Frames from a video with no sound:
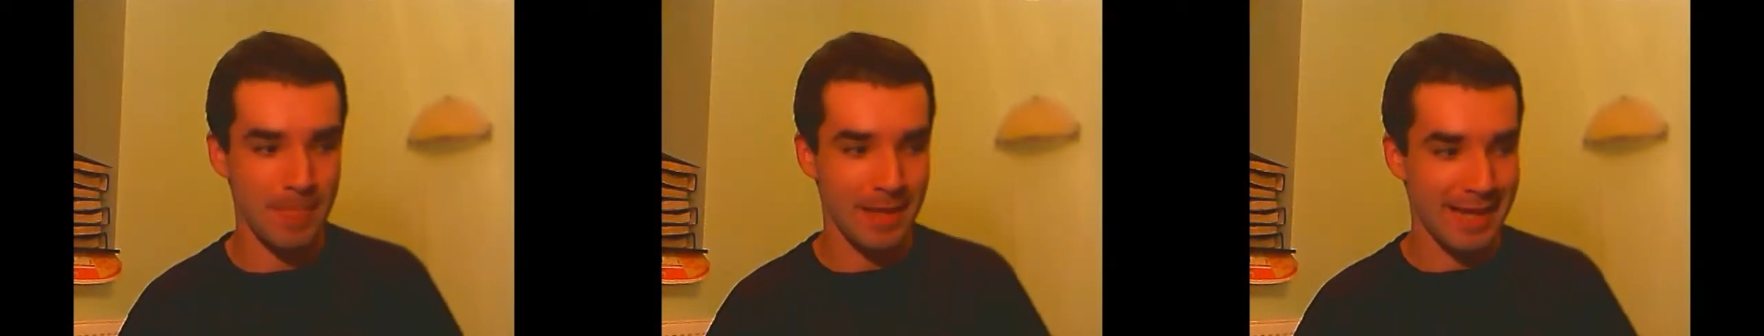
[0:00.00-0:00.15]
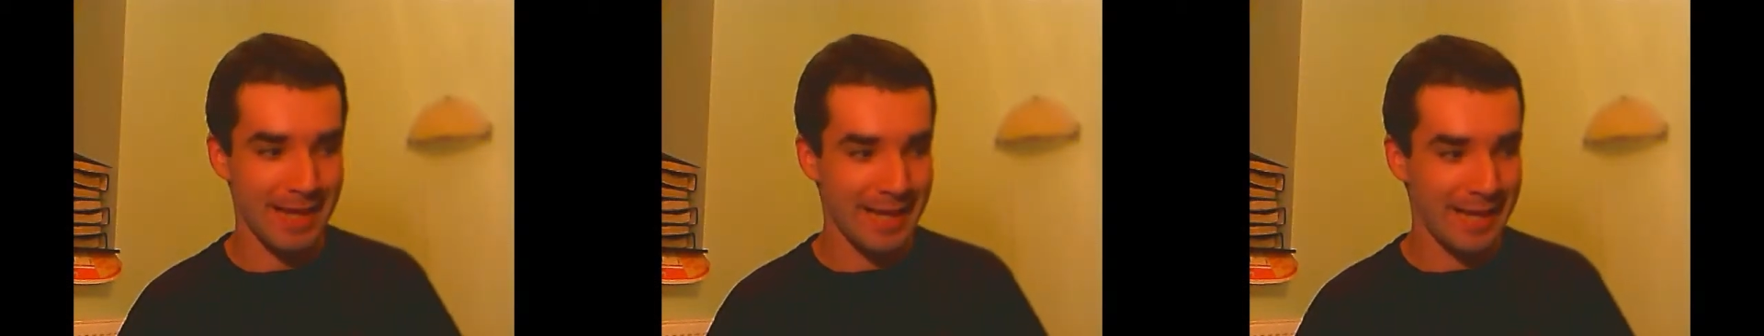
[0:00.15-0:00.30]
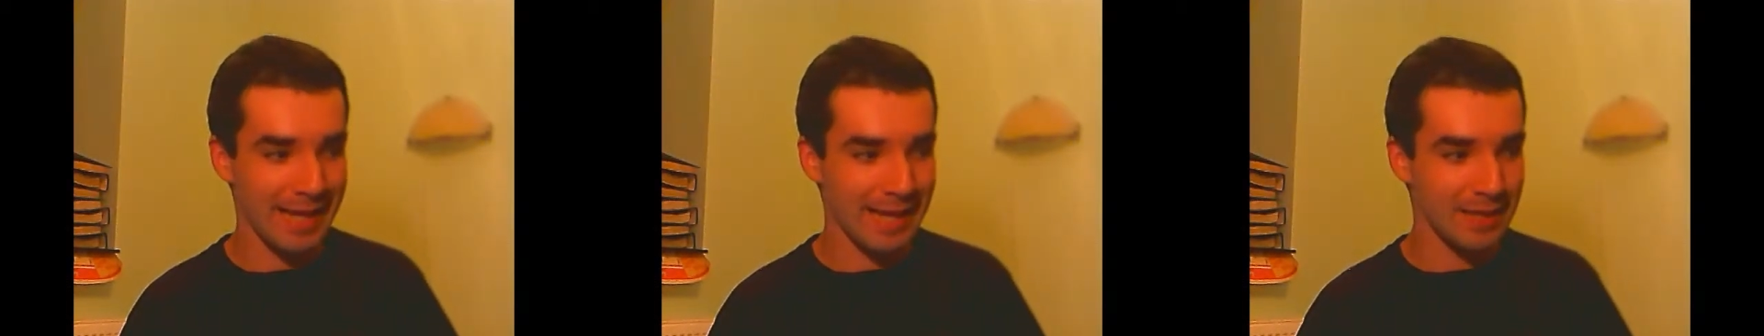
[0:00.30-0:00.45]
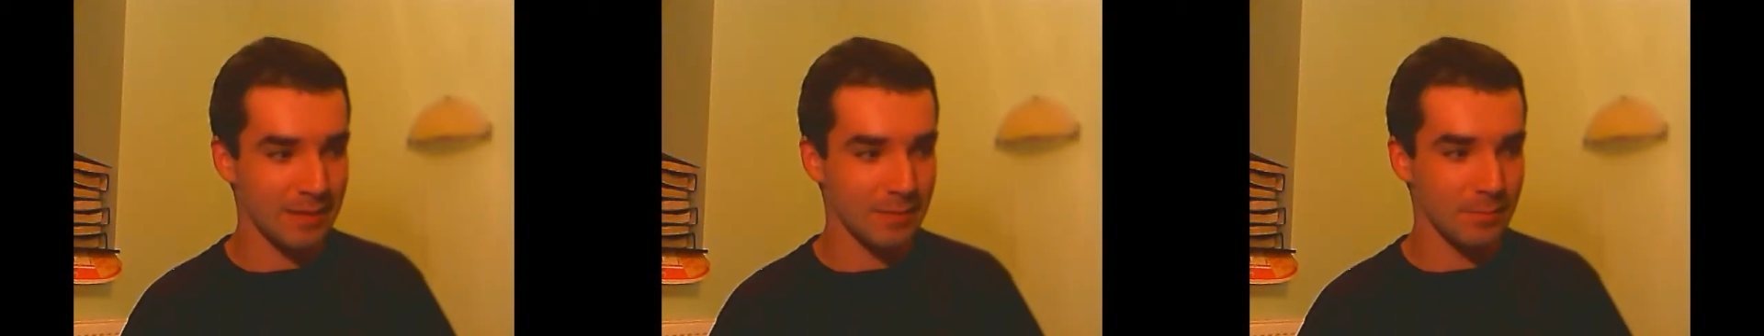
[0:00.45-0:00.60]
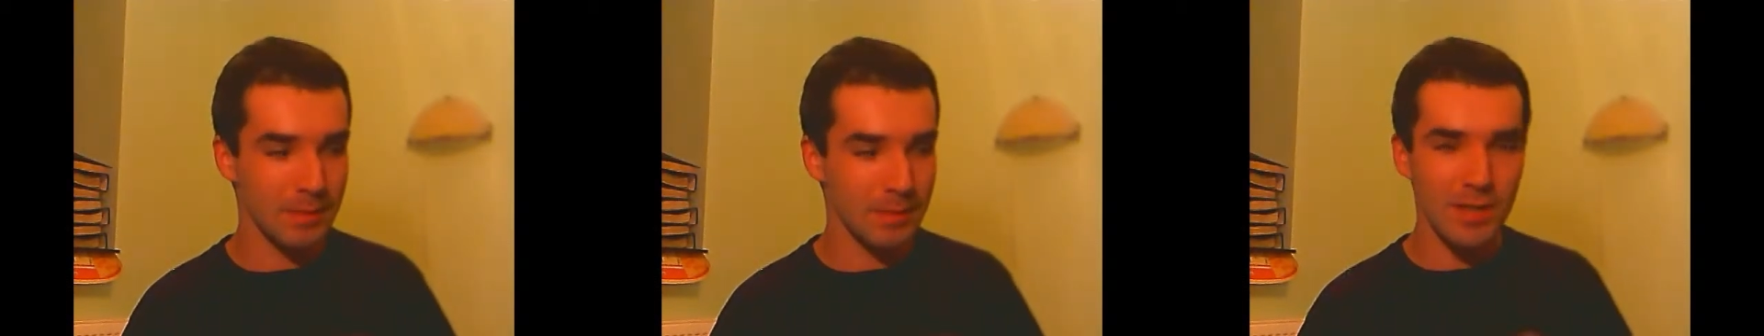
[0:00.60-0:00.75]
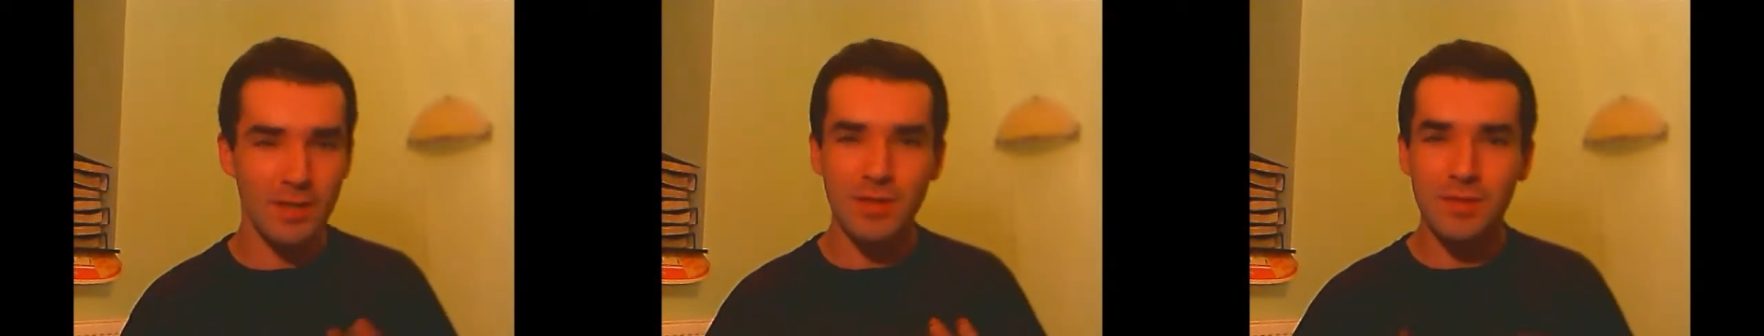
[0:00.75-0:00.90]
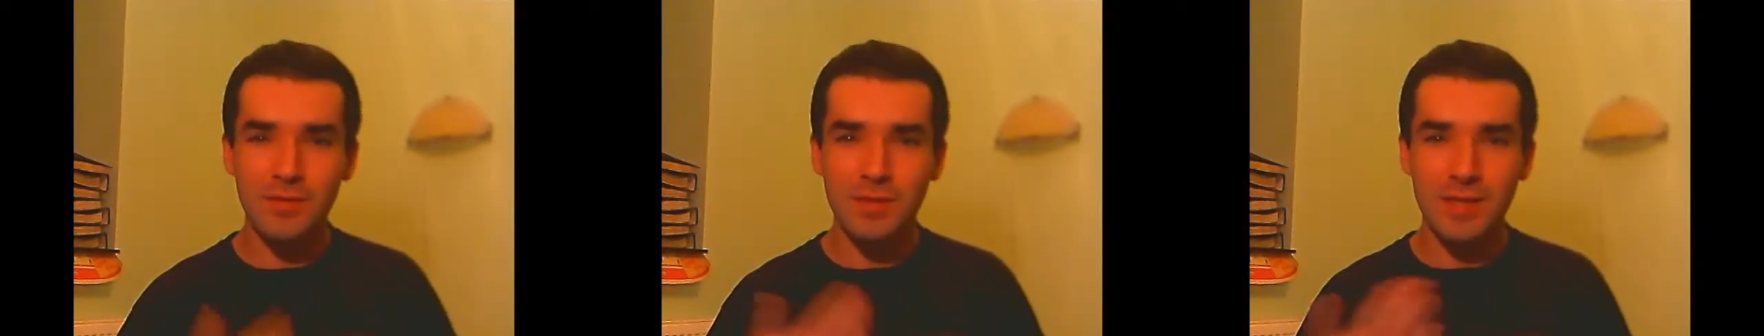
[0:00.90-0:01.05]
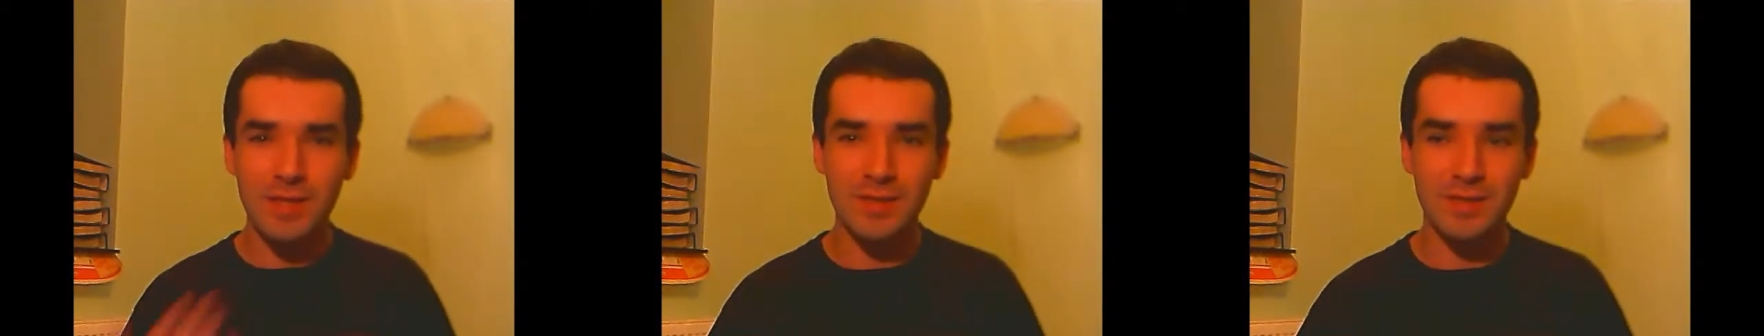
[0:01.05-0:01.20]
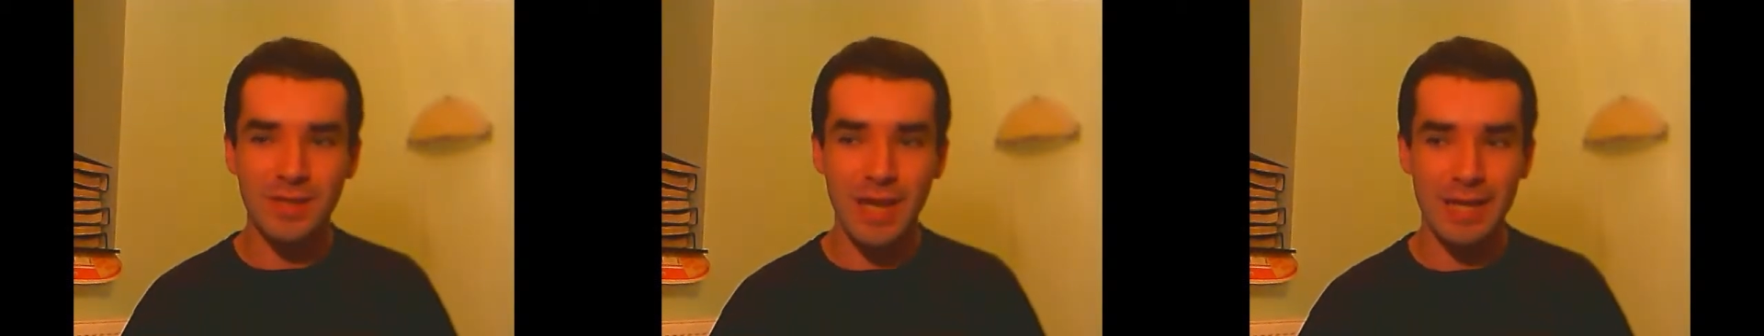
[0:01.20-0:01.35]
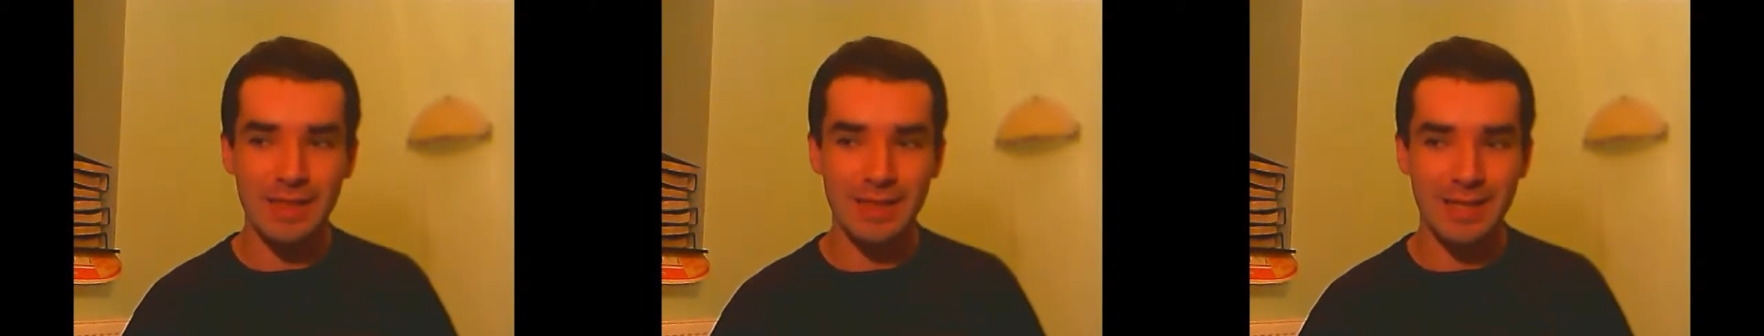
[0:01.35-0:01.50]
And because of
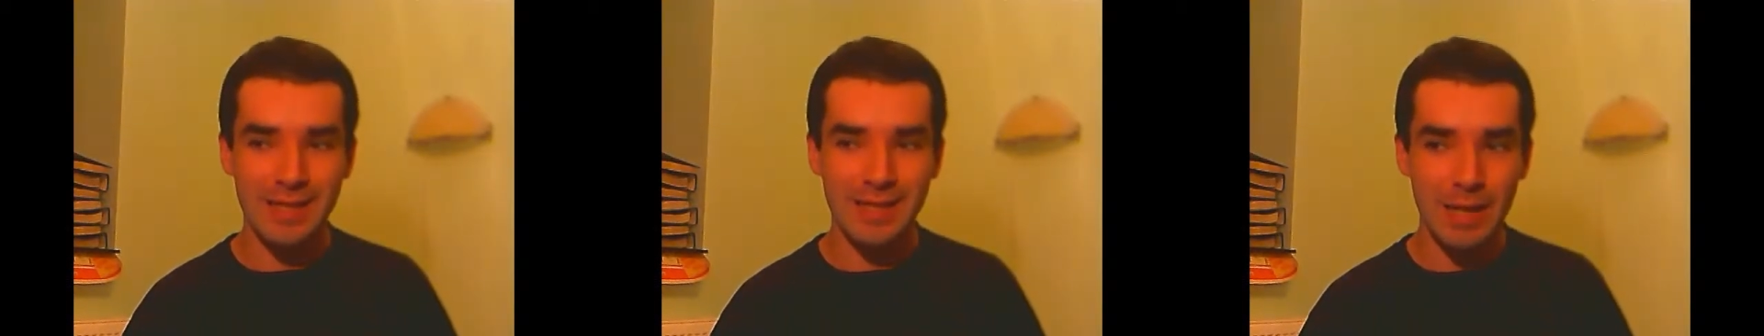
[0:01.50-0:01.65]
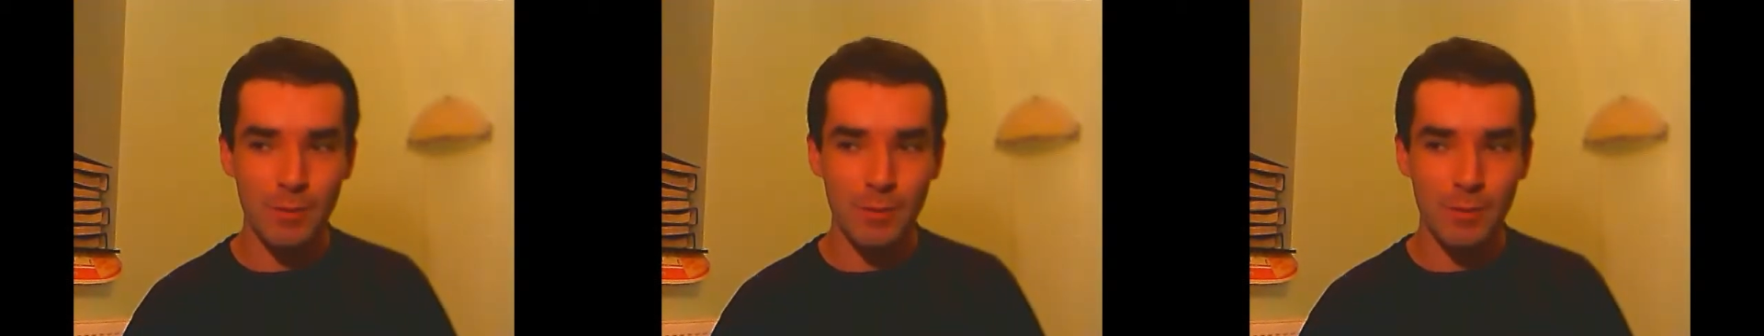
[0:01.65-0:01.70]
this, I think